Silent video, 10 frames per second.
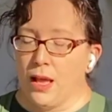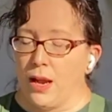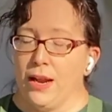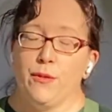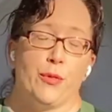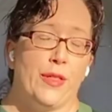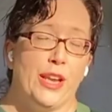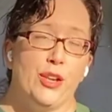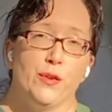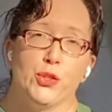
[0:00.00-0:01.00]
All right,
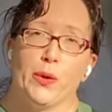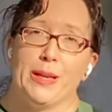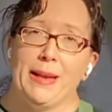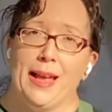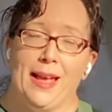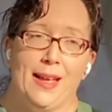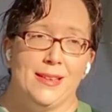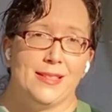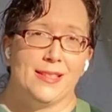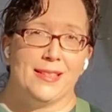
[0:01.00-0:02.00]
thank you for joining me,
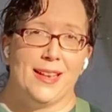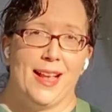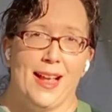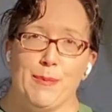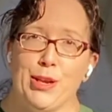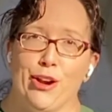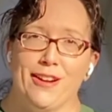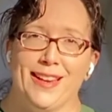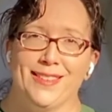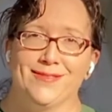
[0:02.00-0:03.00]
and happy gardening.